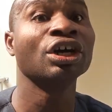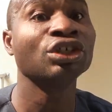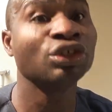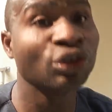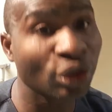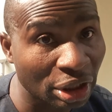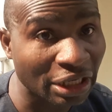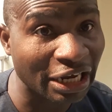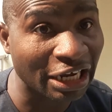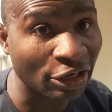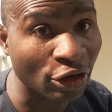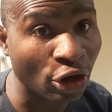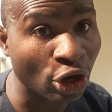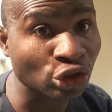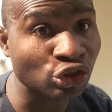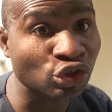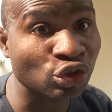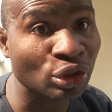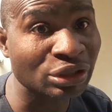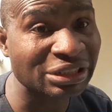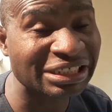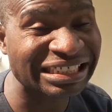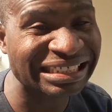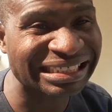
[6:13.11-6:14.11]
You can
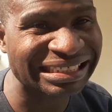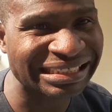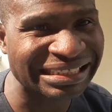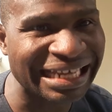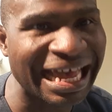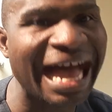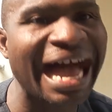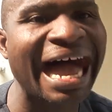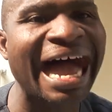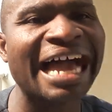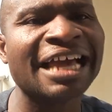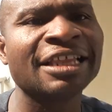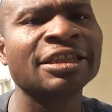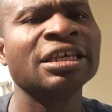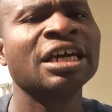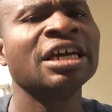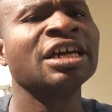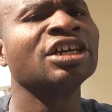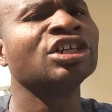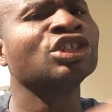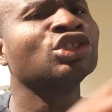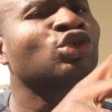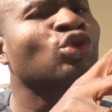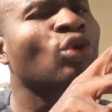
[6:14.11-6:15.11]
also decide
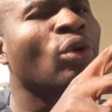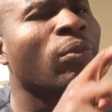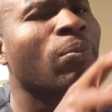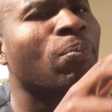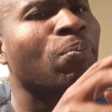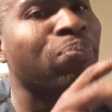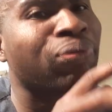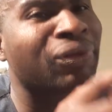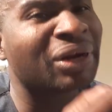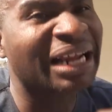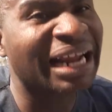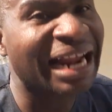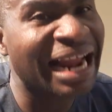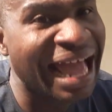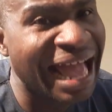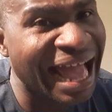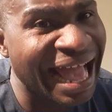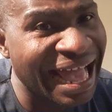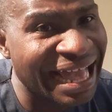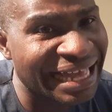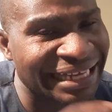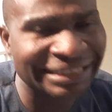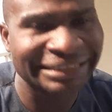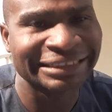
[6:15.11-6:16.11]
to
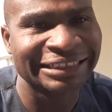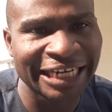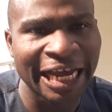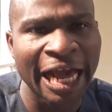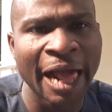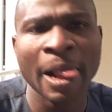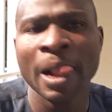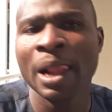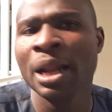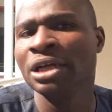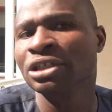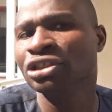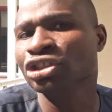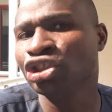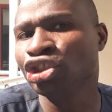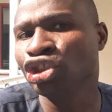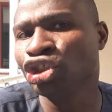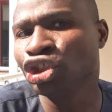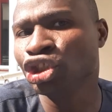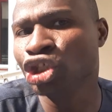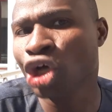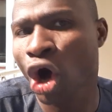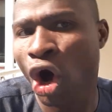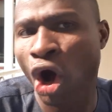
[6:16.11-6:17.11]
brand
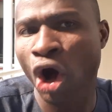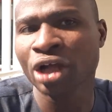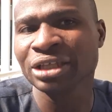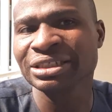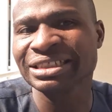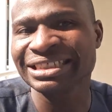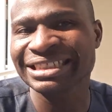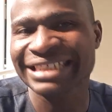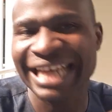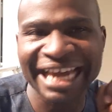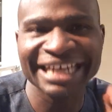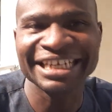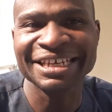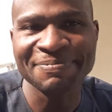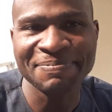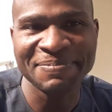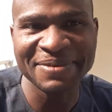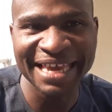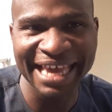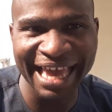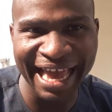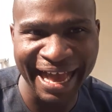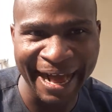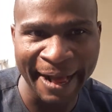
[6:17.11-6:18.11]
your teddy
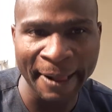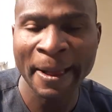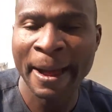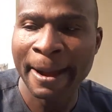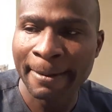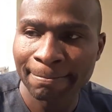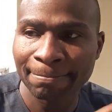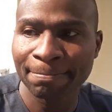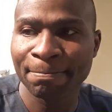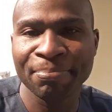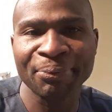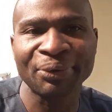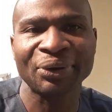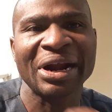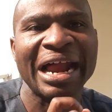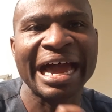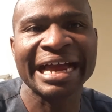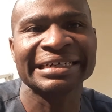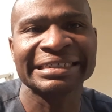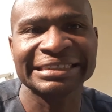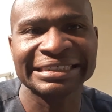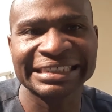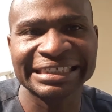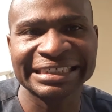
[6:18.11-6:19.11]
bear
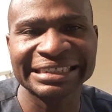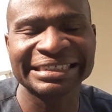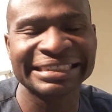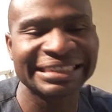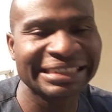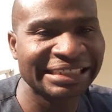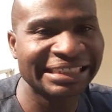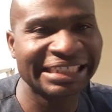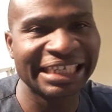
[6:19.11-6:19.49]
brand it,